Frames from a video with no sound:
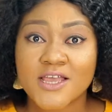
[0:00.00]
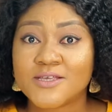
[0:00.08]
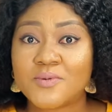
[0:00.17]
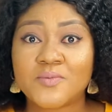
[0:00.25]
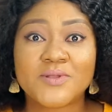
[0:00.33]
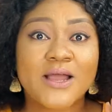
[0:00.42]

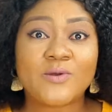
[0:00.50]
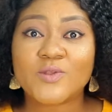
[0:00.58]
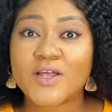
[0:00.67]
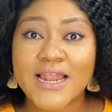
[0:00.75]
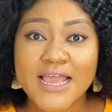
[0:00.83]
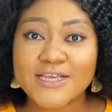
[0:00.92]
People that will
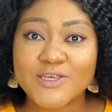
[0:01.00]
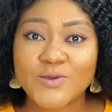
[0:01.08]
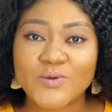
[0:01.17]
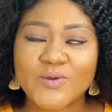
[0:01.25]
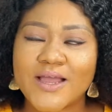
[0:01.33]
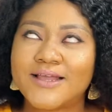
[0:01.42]
not like
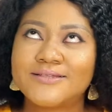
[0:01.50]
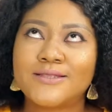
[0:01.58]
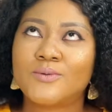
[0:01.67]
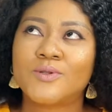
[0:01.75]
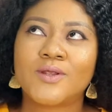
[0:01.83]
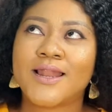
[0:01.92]
you, they
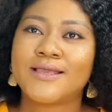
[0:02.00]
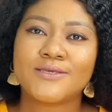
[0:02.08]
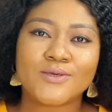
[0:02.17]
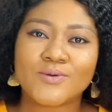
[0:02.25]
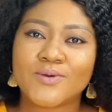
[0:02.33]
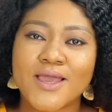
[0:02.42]
will not
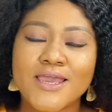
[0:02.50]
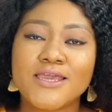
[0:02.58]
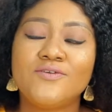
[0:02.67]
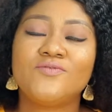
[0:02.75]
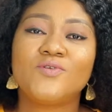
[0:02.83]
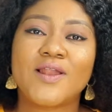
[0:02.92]
like you.
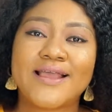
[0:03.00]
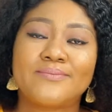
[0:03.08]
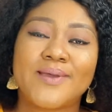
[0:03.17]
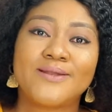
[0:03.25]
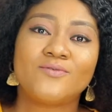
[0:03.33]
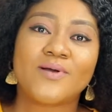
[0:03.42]
If you like,
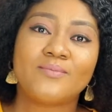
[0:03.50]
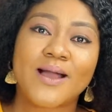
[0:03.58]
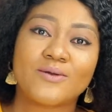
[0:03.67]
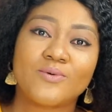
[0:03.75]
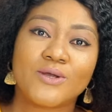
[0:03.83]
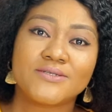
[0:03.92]
bend over
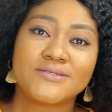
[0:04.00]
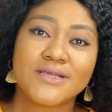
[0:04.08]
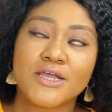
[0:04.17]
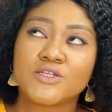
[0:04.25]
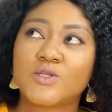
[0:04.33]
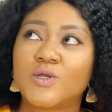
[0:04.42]
backwards,
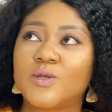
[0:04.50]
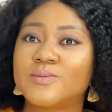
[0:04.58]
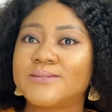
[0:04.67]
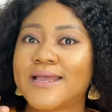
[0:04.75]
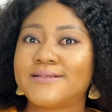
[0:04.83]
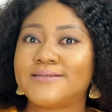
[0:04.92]
turn
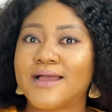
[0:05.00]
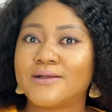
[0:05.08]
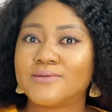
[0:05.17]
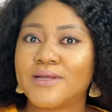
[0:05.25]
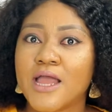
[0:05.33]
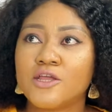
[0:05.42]
upside
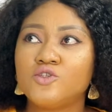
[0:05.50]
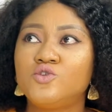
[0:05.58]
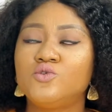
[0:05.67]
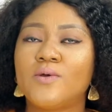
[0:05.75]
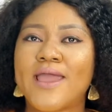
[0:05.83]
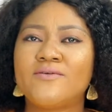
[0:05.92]
down,
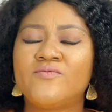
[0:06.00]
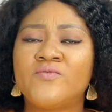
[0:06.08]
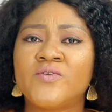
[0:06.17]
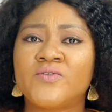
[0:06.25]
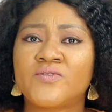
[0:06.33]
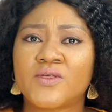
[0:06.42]
do
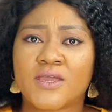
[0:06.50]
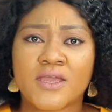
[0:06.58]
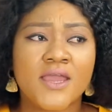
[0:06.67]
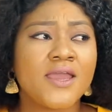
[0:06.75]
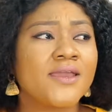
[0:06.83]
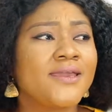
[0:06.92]
everything.
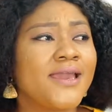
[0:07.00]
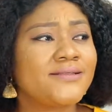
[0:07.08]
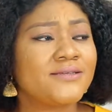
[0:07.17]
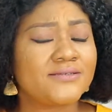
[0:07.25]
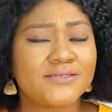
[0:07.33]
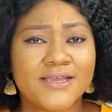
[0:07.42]

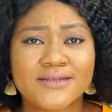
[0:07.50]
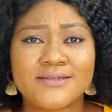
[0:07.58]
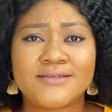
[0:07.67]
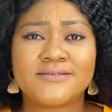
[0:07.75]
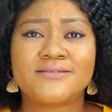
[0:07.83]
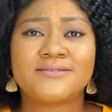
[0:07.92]
Get a
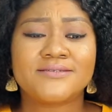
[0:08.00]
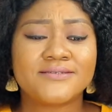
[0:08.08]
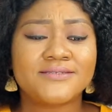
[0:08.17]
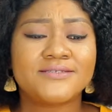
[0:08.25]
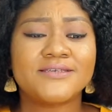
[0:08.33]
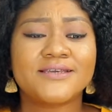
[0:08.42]
checklist.
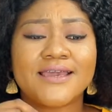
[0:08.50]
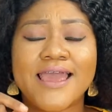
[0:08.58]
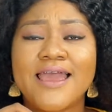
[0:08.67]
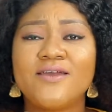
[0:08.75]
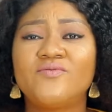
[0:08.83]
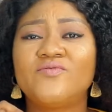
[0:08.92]
Tick
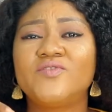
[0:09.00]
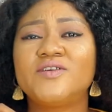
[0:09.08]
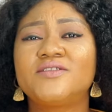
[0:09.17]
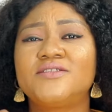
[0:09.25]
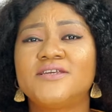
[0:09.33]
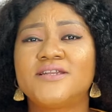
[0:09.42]

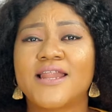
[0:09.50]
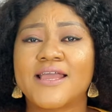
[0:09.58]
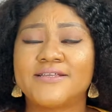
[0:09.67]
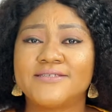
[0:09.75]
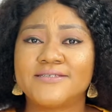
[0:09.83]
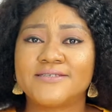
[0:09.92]
everything
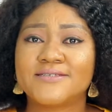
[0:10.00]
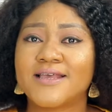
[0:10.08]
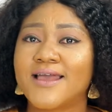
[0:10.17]
like this.